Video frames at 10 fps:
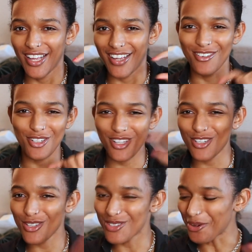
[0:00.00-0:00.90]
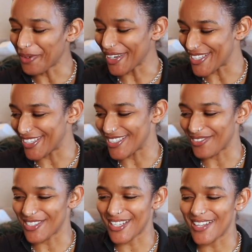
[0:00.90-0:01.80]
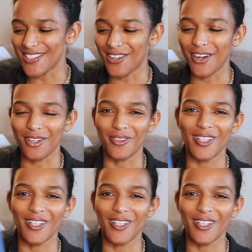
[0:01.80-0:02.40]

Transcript: It's just so weird seeing the different sizes of hardware.